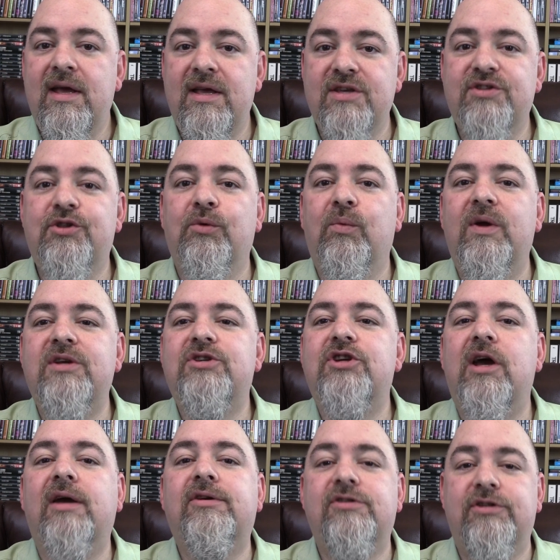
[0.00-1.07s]
is the
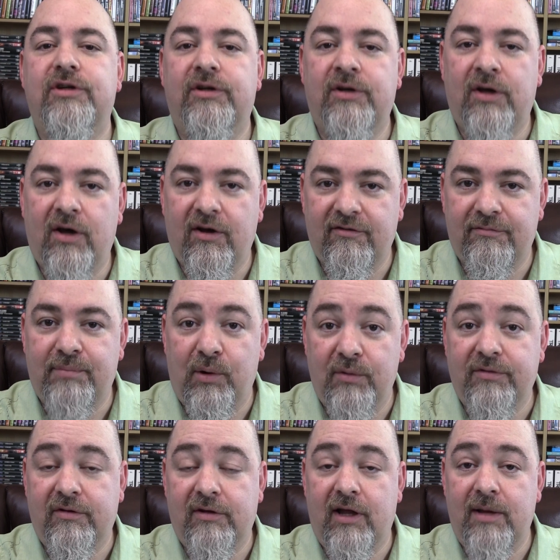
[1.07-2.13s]
rejection of
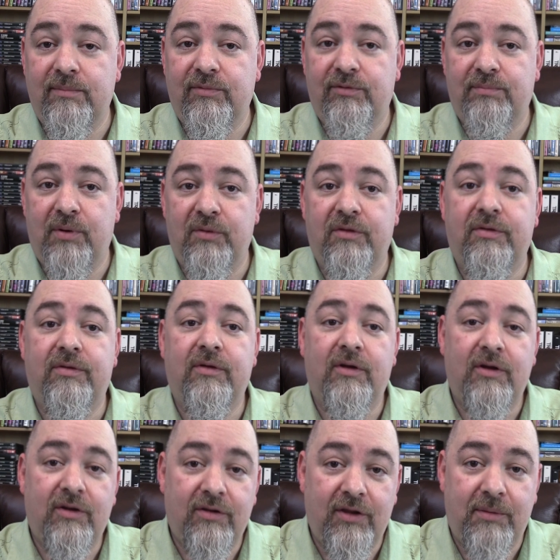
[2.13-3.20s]
both claims, both
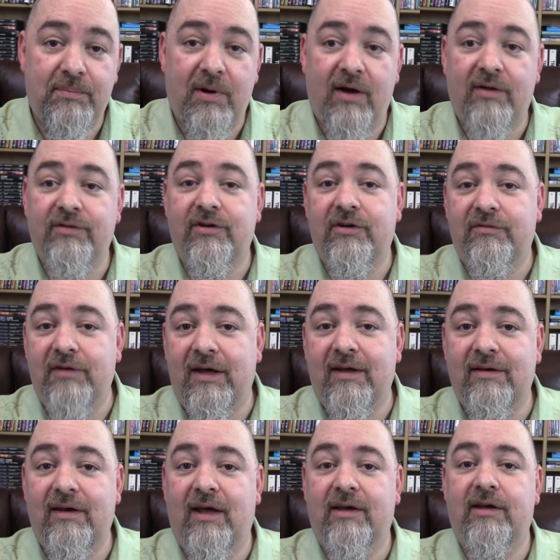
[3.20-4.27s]
the positive
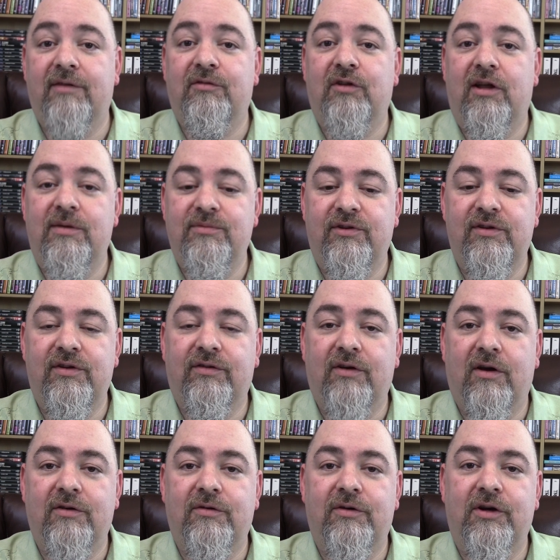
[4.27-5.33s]
and negative claims in this
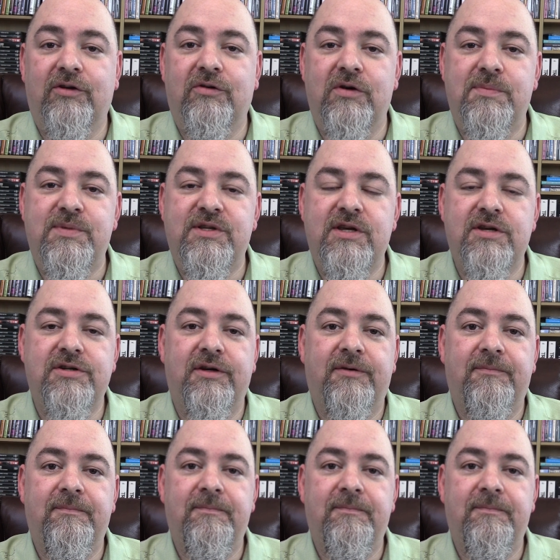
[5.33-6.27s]
contradictory position.